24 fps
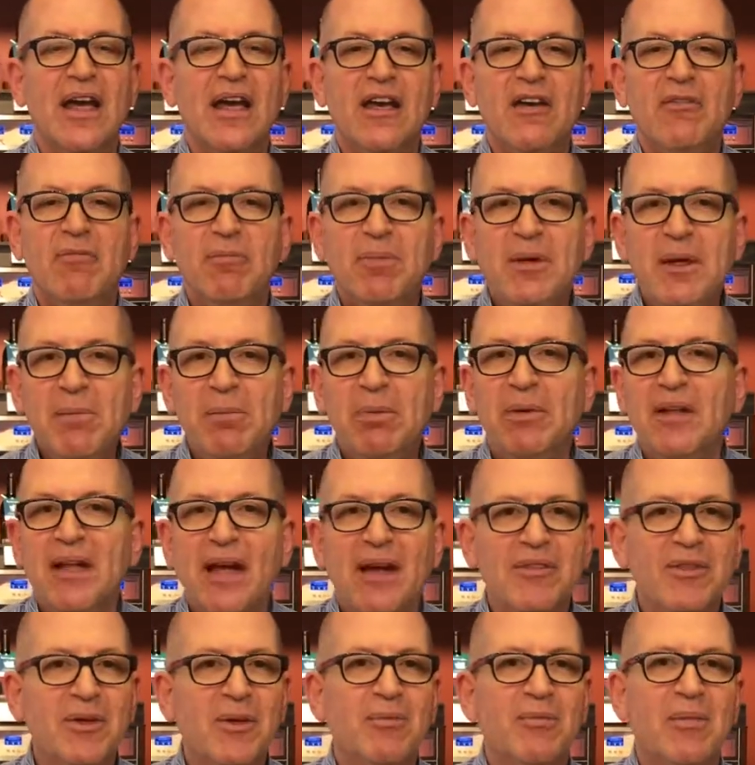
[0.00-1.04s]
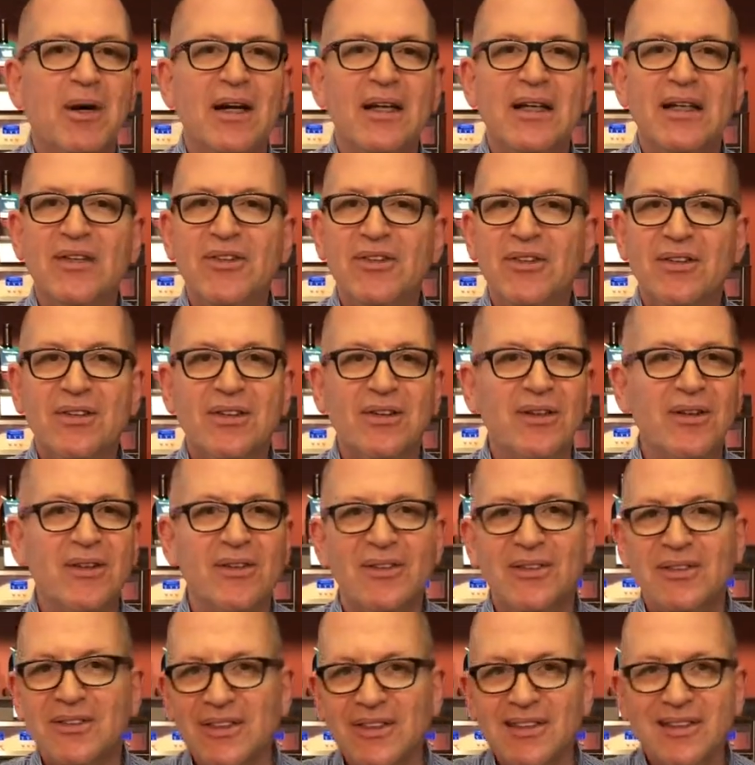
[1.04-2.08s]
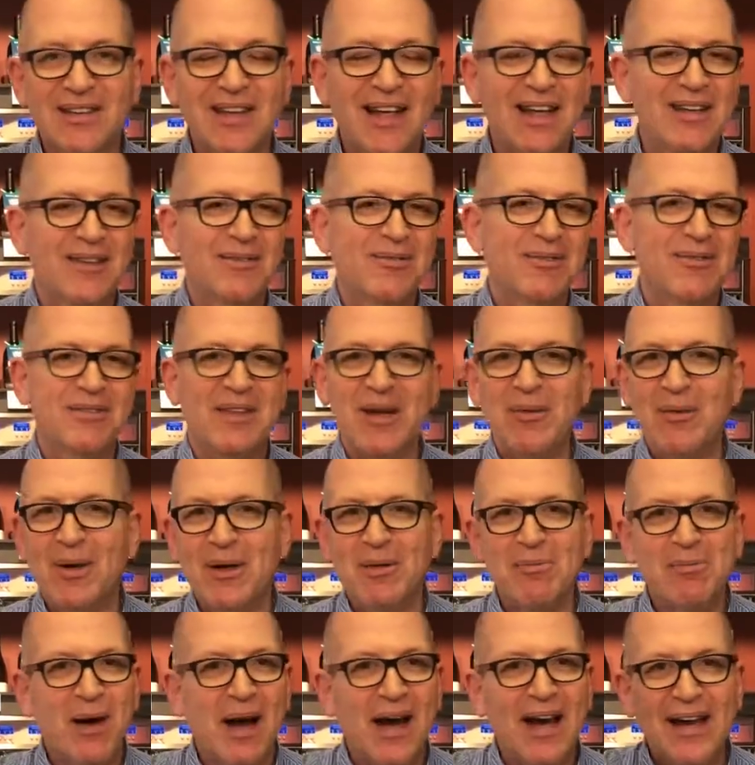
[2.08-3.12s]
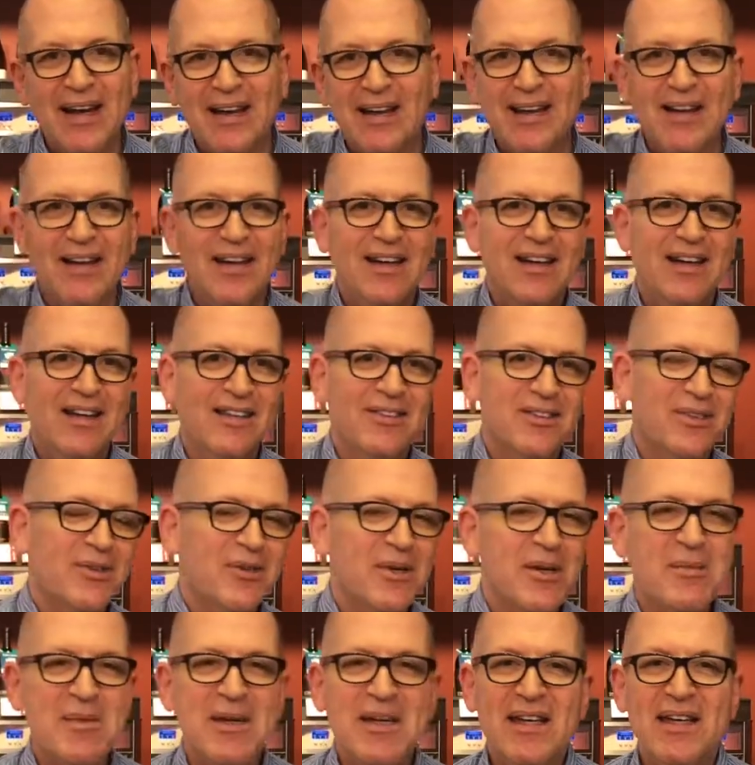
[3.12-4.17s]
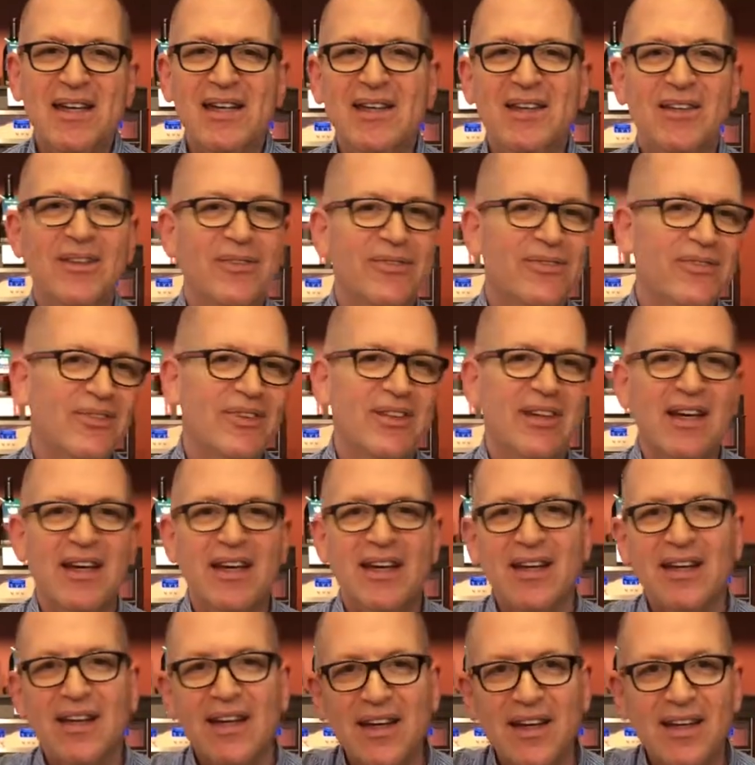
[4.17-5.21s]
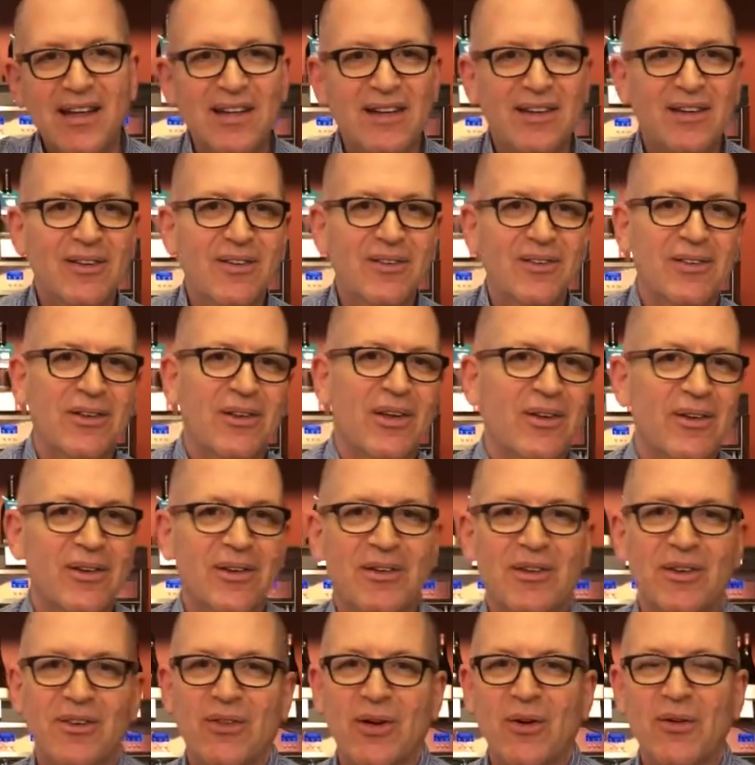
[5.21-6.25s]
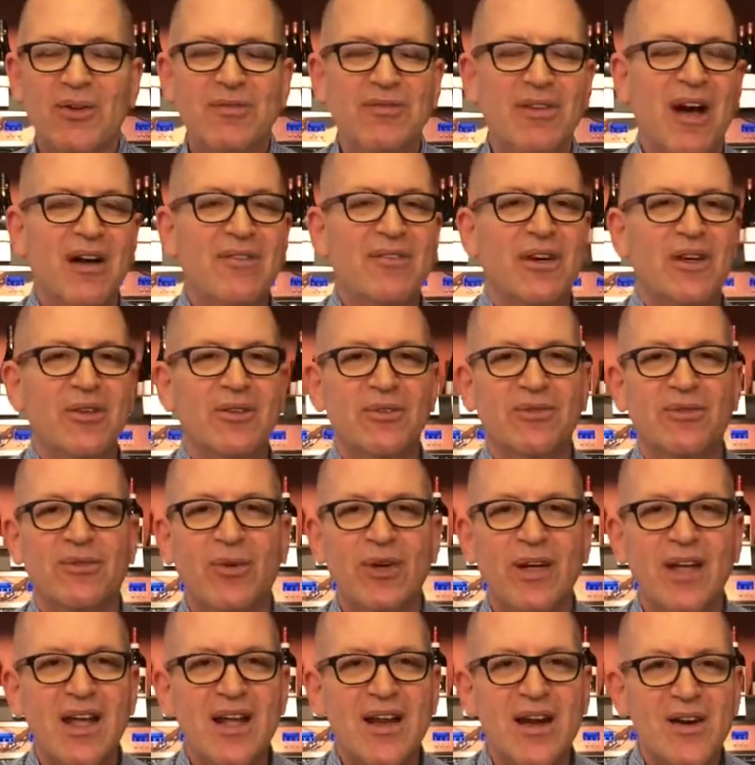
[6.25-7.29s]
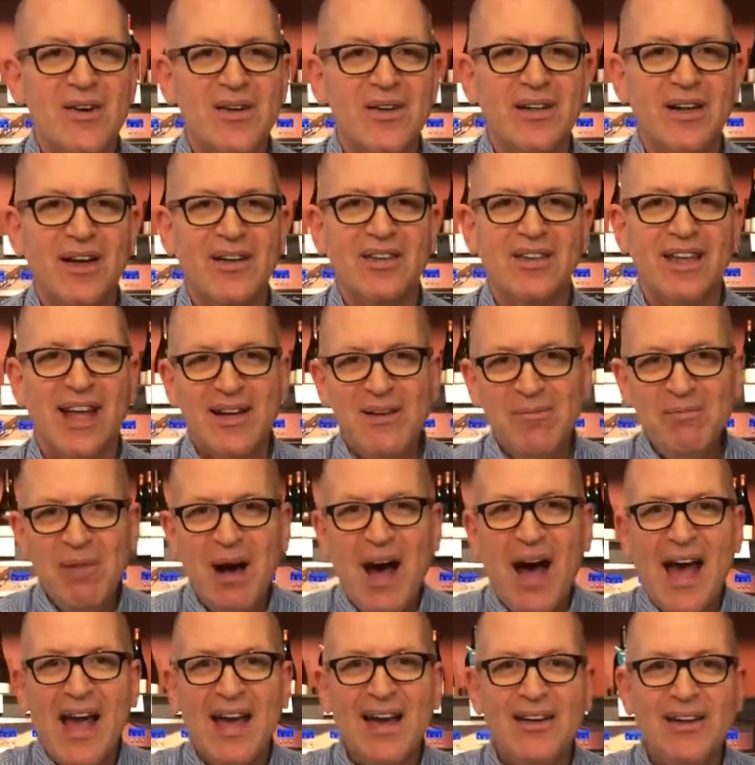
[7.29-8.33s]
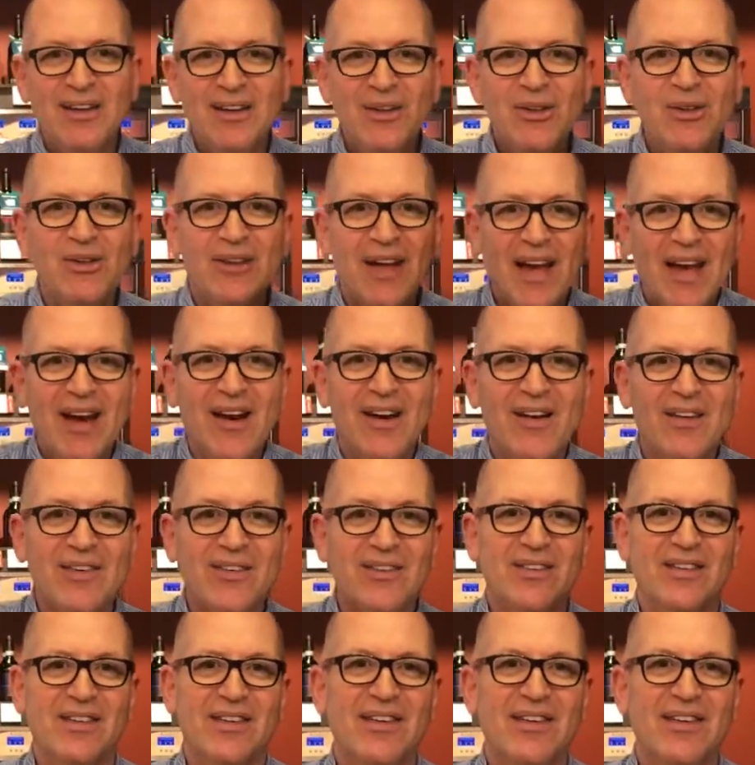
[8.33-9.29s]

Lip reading: If people have the money, just let them. They want to buy a Screaming Eagle for, they're $3,500, $4,800. Let them buy it. Who cares?